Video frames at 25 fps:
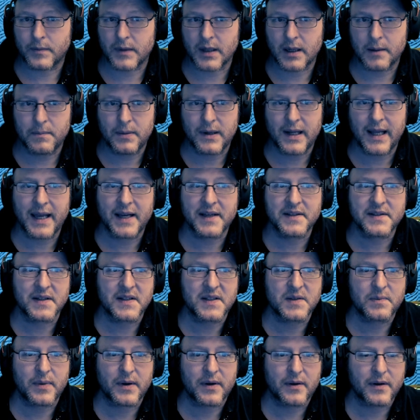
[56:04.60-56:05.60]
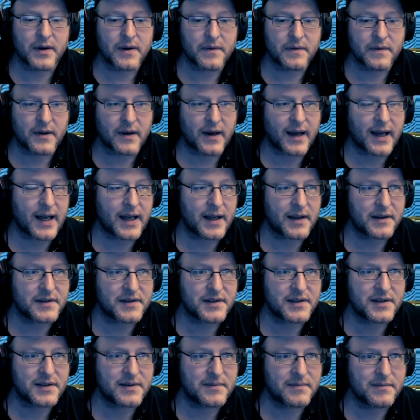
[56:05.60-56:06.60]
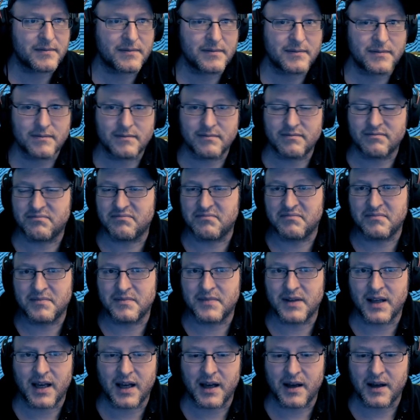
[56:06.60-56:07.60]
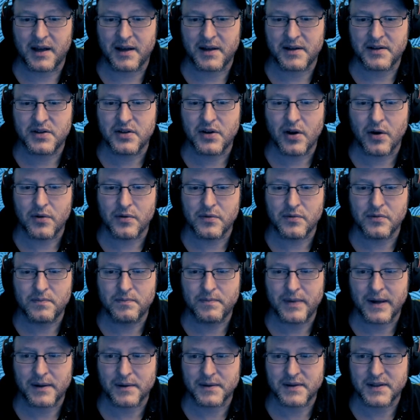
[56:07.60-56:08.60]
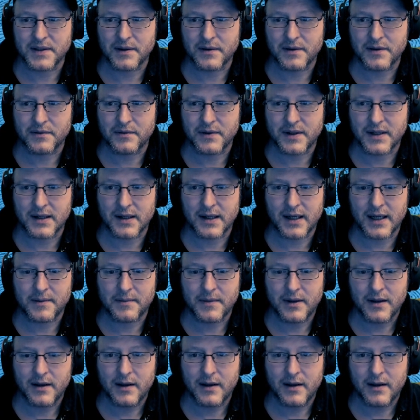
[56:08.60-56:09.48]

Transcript: playing as a spirit that has uh, no penalty on the reclaim.